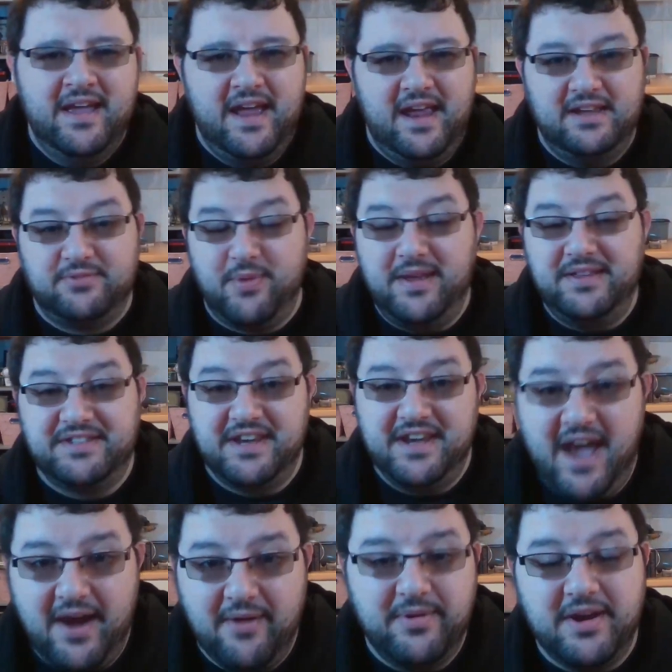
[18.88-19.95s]
It's Wednesday
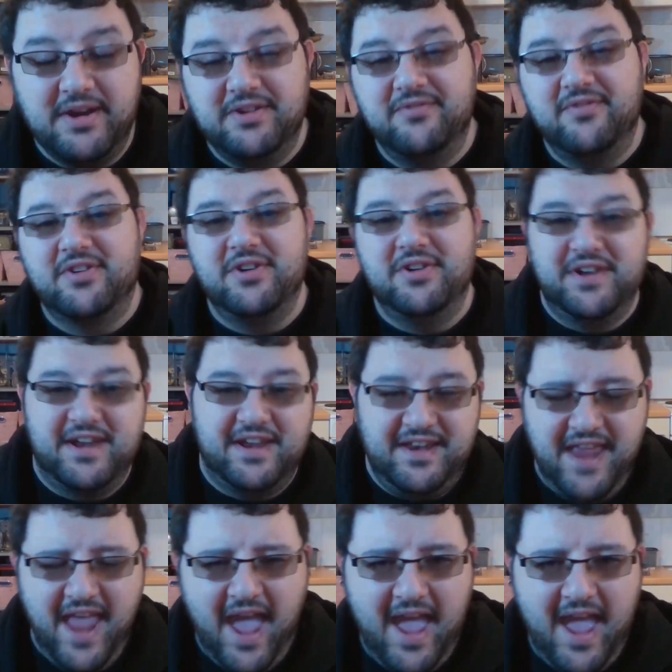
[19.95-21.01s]
now, and we're going to do recording,
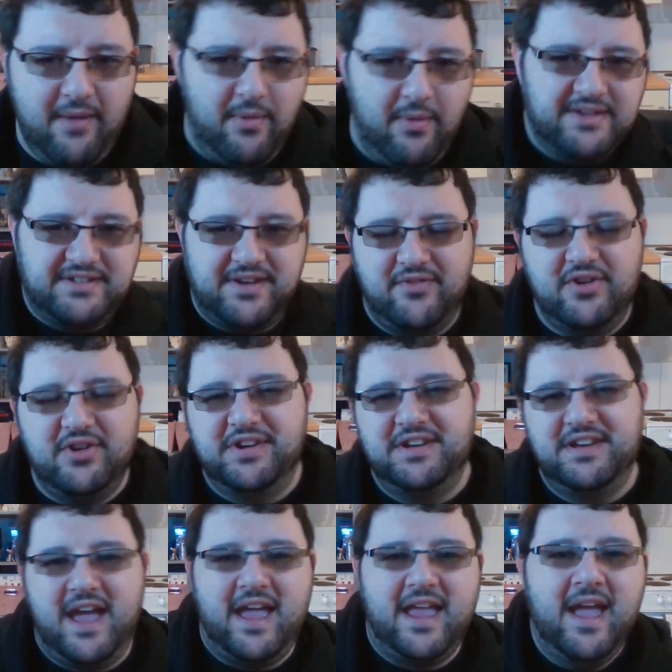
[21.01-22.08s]
and yeah, Wednesday recording
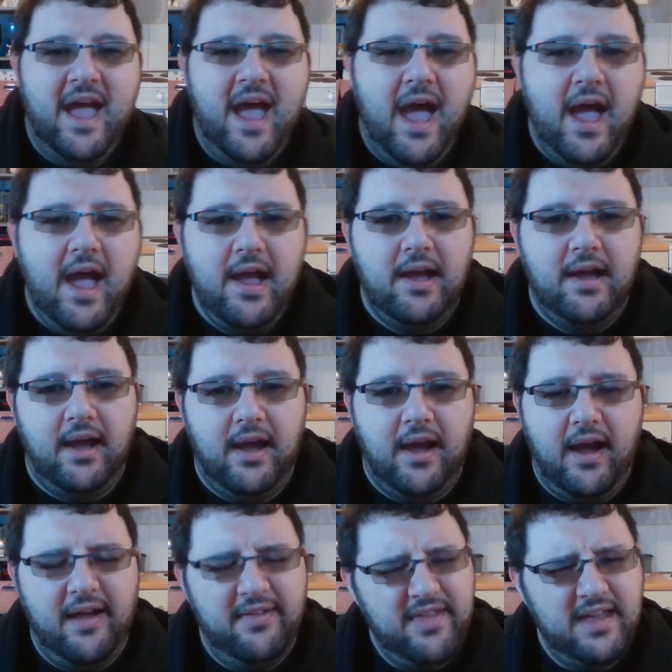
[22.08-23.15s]
day.
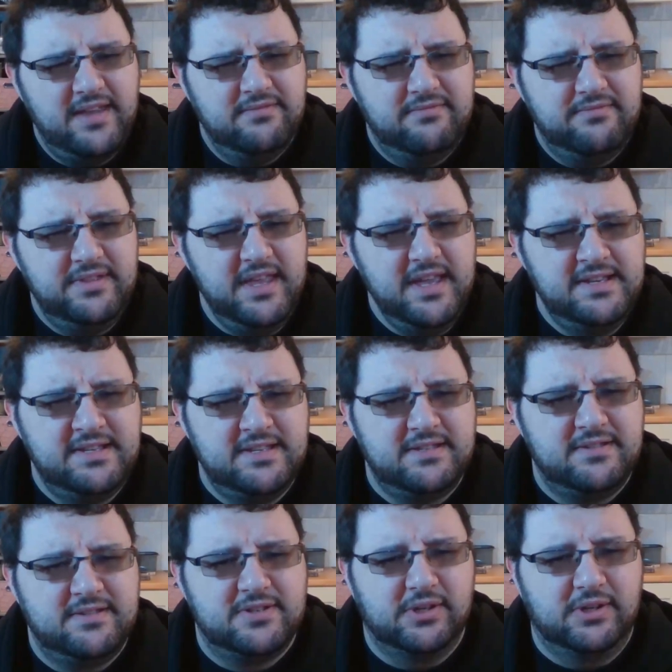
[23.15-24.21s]
And then this
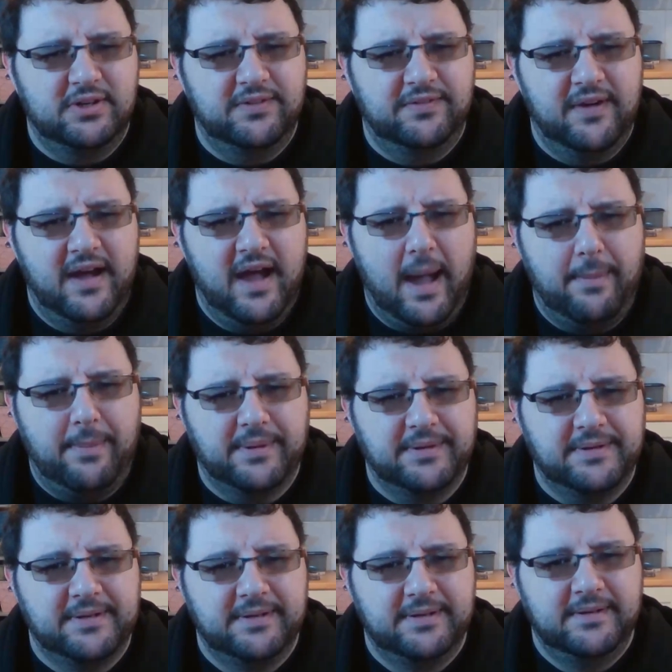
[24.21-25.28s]
sort of happened.